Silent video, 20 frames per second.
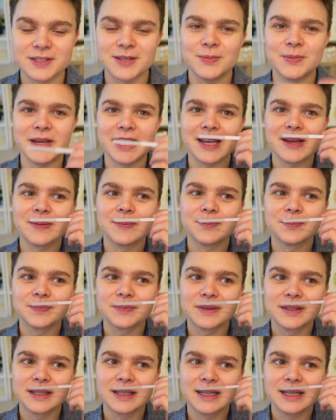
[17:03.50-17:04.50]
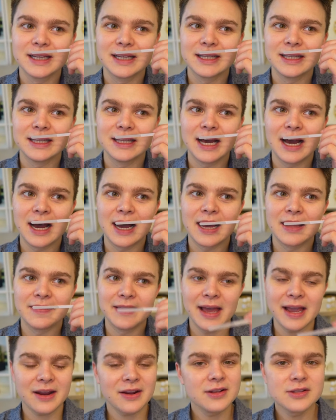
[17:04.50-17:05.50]
to me. Uh,
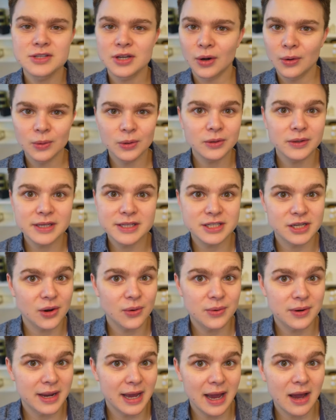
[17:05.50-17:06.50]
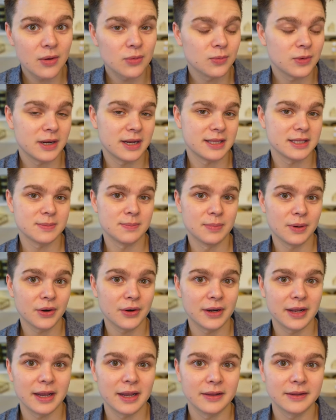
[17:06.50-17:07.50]
that could totally tone down when it's
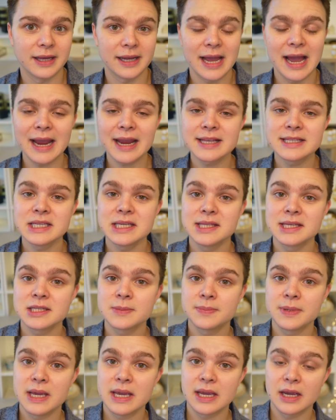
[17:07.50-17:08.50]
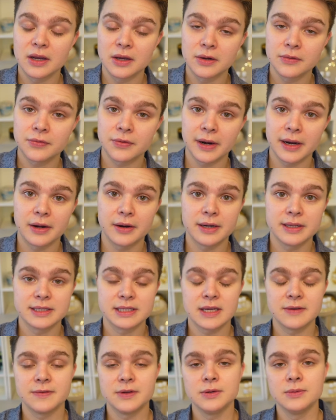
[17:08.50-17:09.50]
burning. Like I could see this being a good fragrance
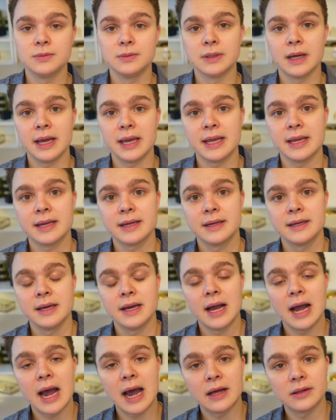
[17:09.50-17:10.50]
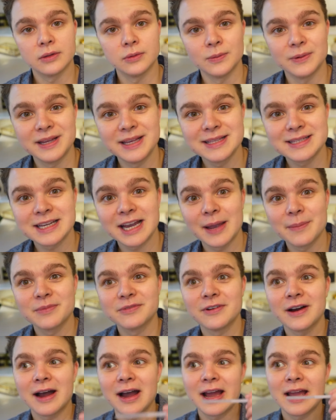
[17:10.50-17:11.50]
if you like Halloween type
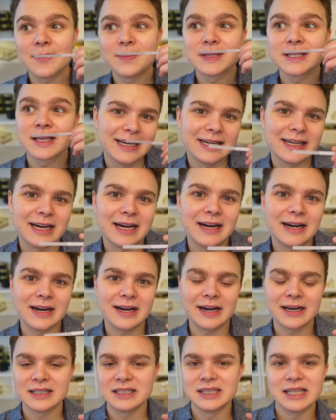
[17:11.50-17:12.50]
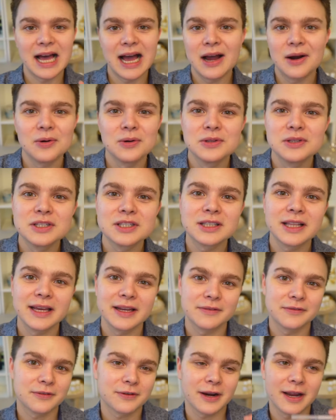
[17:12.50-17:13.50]
vibes, a lounge
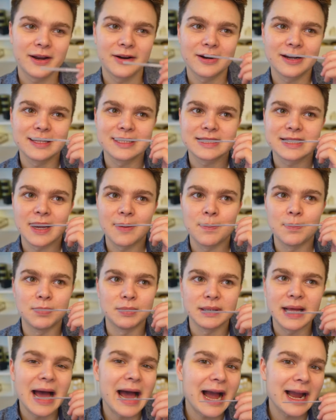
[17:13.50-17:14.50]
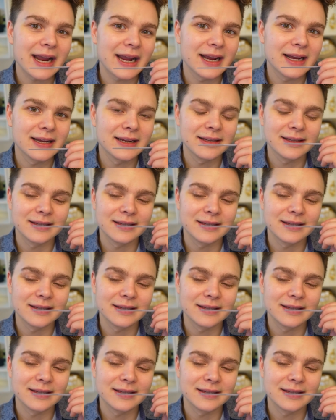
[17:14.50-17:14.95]
like fragrance, a black,